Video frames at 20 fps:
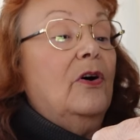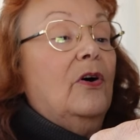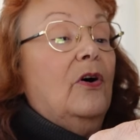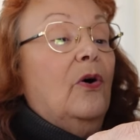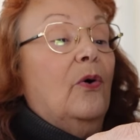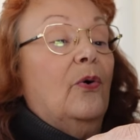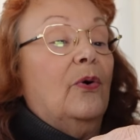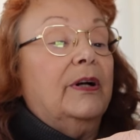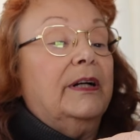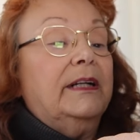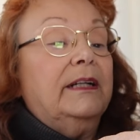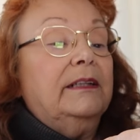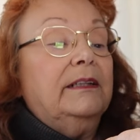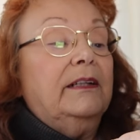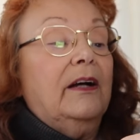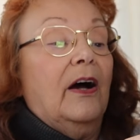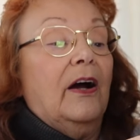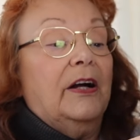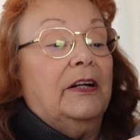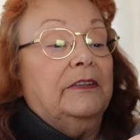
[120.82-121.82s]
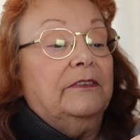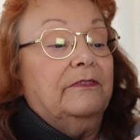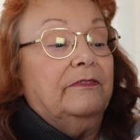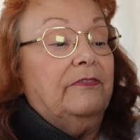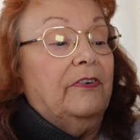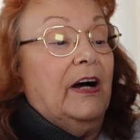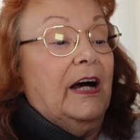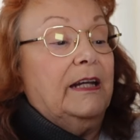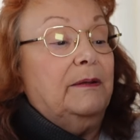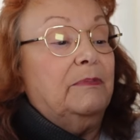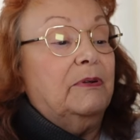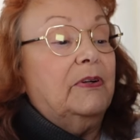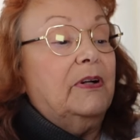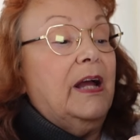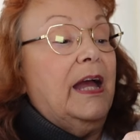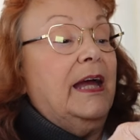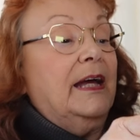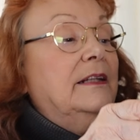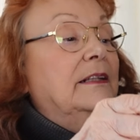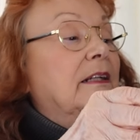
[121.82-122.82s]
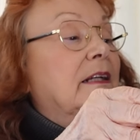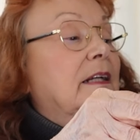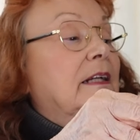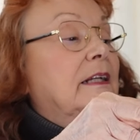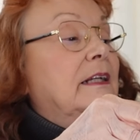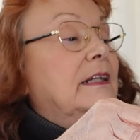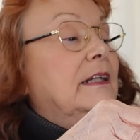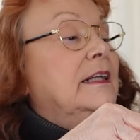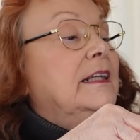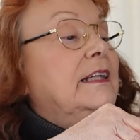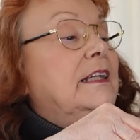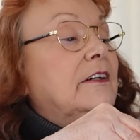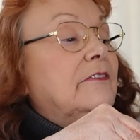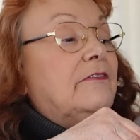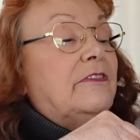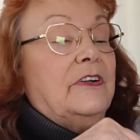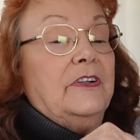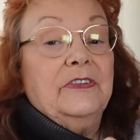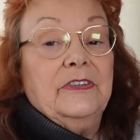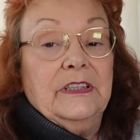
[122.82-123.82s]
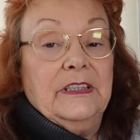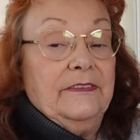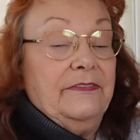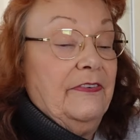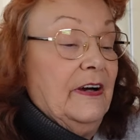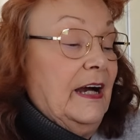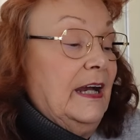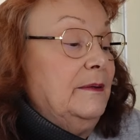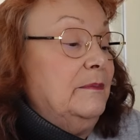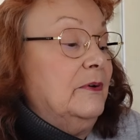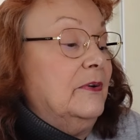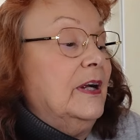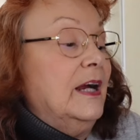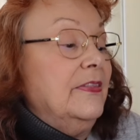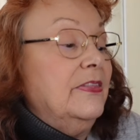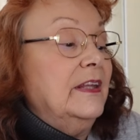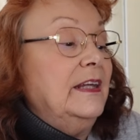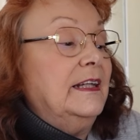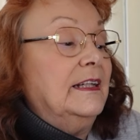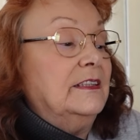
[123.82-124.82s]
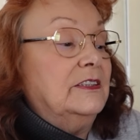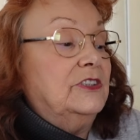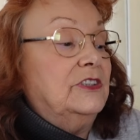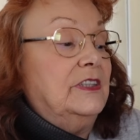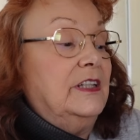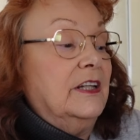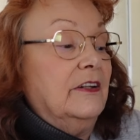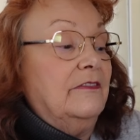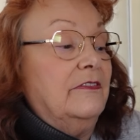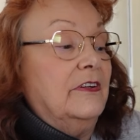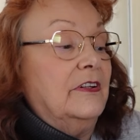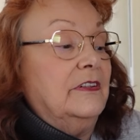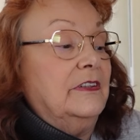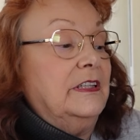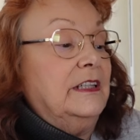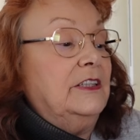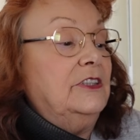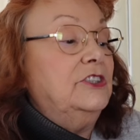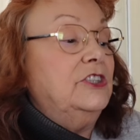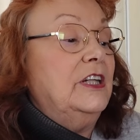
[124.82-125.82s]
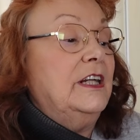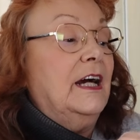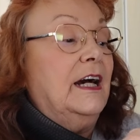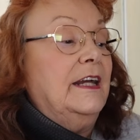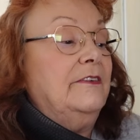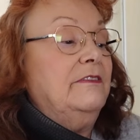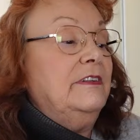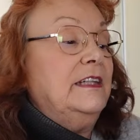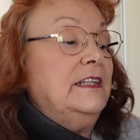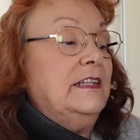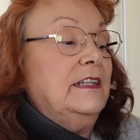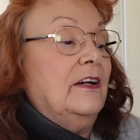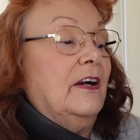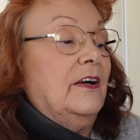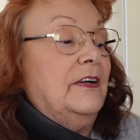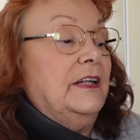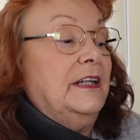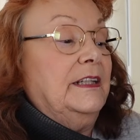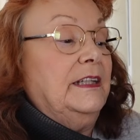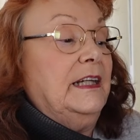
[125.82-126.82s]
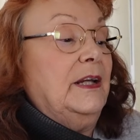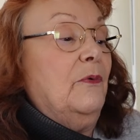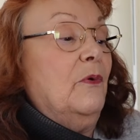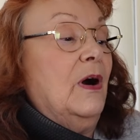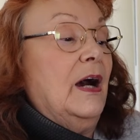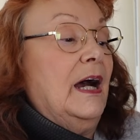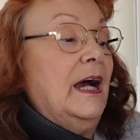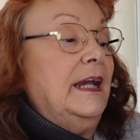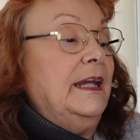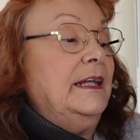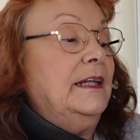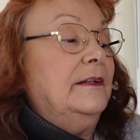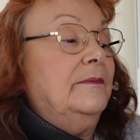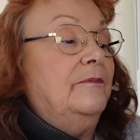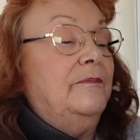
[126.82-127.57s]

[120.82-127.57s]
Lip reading: orchid garden fiber and Giverny fiber. I think it's Giverny, Giverny.